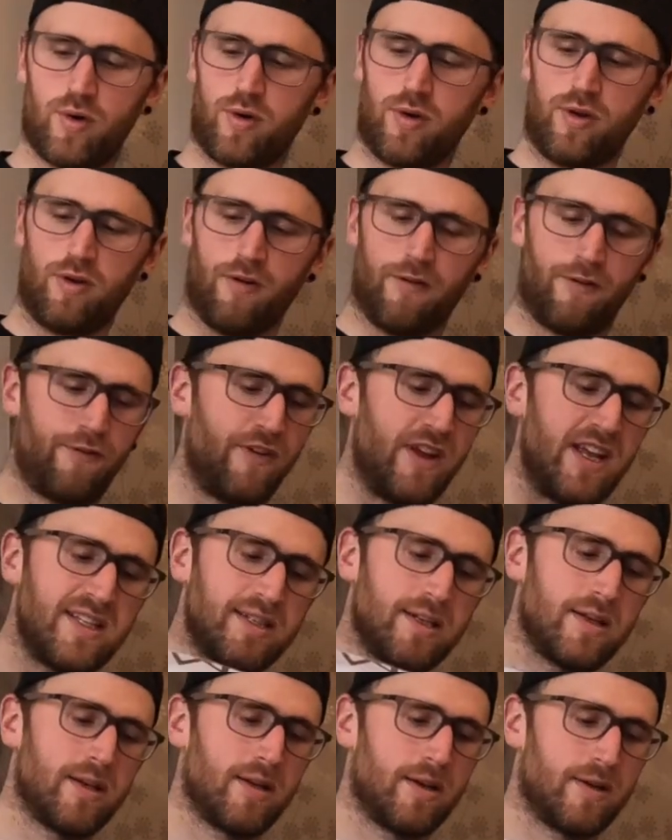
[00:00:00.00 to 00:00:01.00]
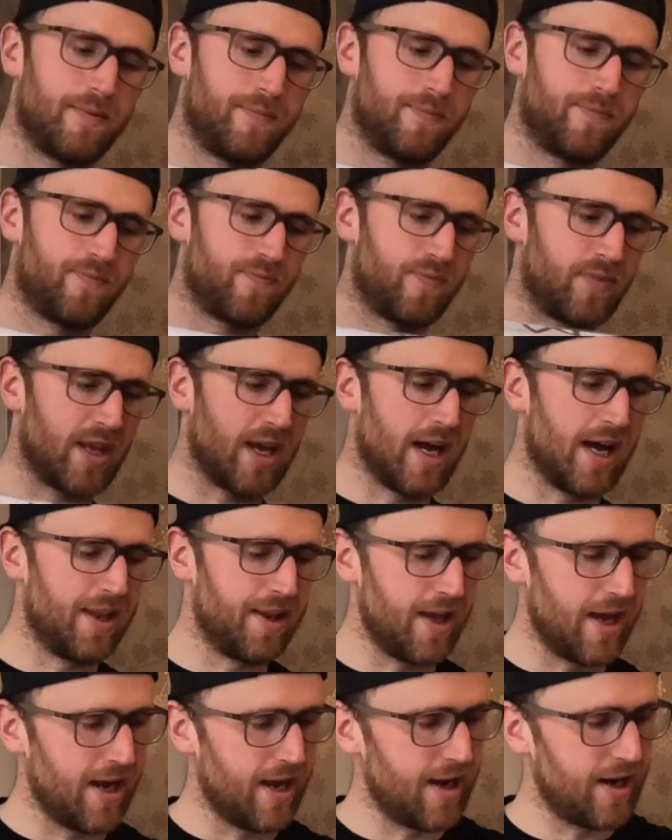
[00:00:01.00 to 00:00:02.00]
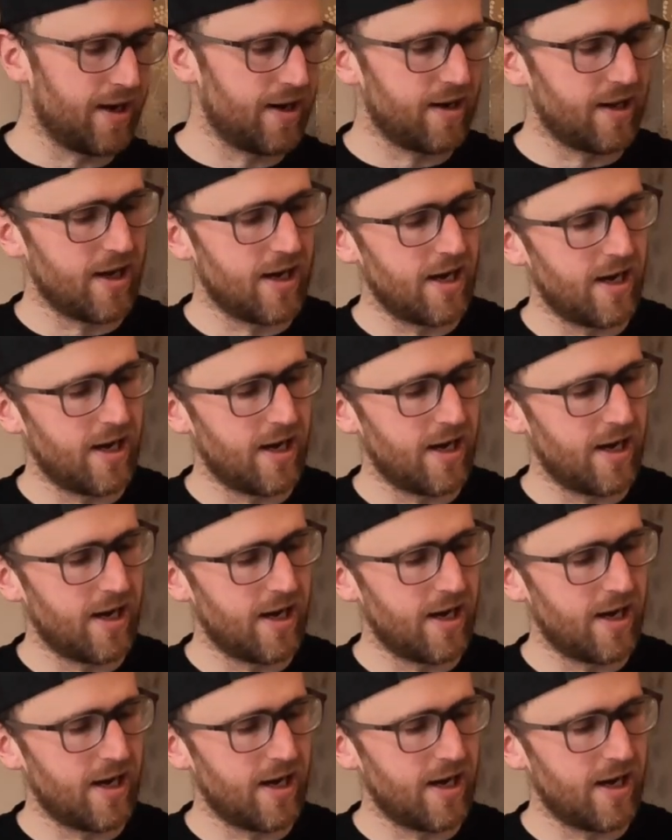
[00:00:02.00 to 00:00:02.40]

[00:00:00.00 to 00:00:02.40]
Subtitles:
your feet, and then